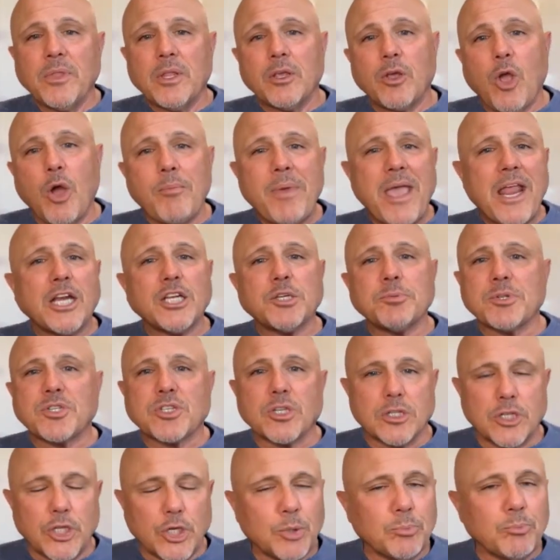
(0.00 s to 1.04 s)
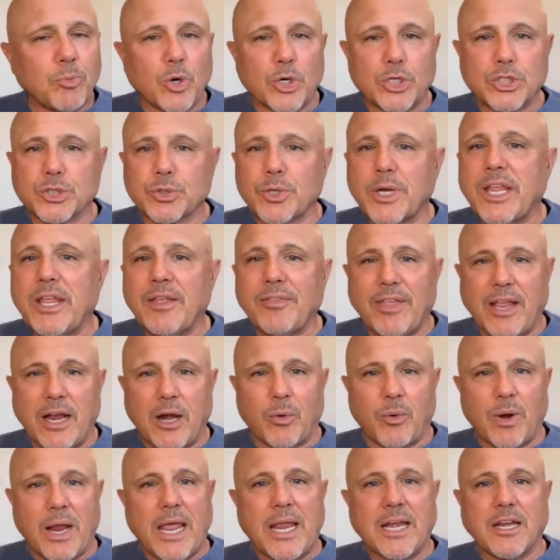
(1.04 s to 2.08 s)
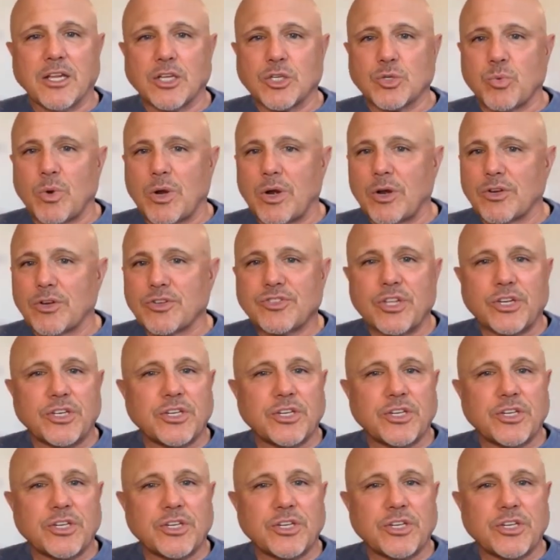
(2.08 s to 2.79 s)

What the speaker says: co-management's a little more tricky there, right? Because where's the